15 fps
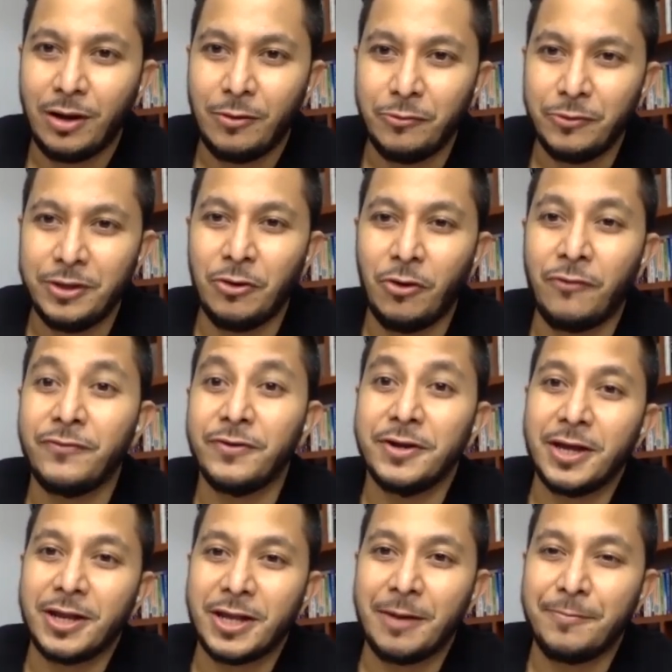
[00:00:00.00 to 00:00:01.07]
we often
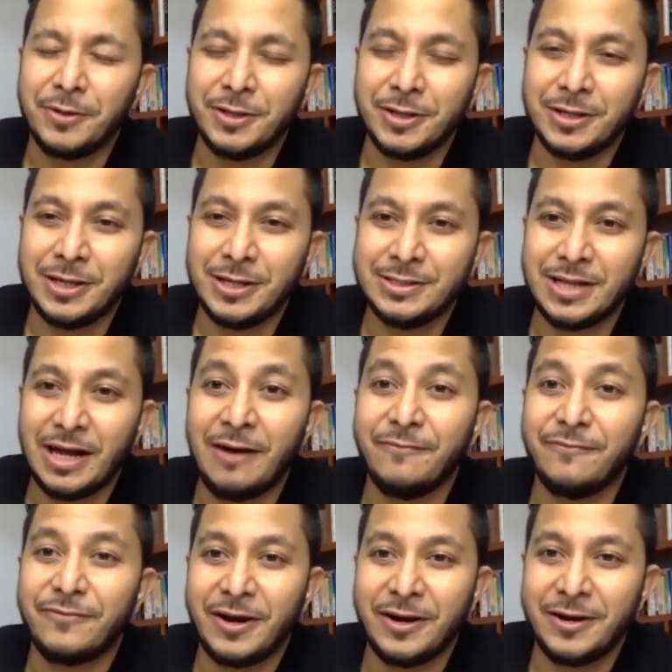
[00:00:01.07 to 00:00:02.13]
get capital gains
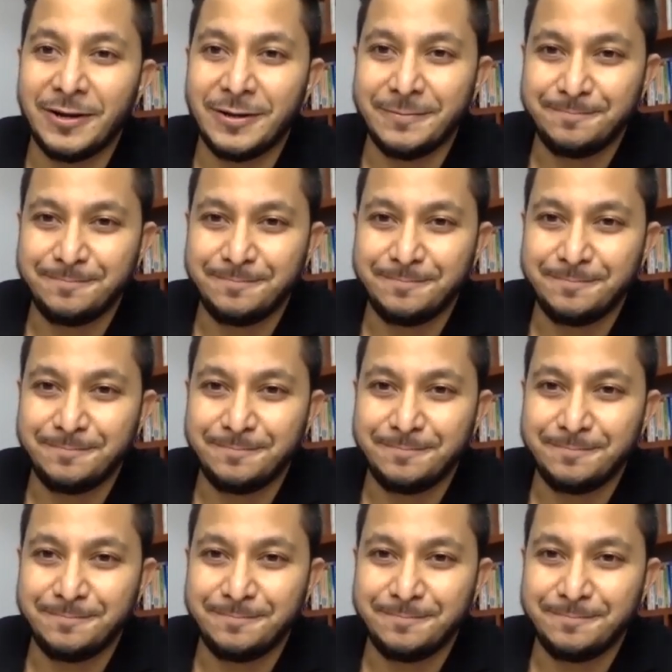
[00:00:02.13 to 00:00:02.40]
upfront,